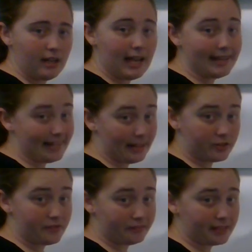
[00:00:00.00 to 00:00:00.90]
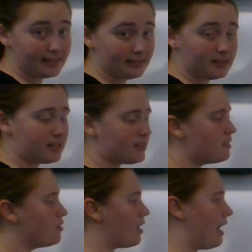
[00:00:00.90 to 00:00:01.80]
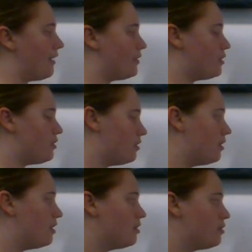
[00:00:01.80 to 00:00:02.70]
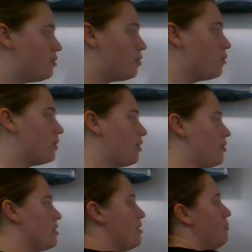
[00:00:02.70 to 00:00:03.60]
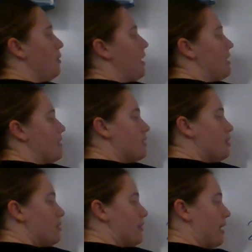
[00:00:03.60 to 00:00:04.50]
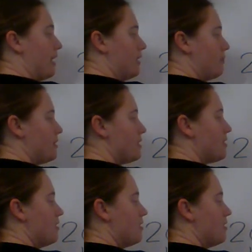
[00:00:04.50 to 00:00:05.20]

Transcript: And now it's 50 cents. So I have two quarters plus two dimes.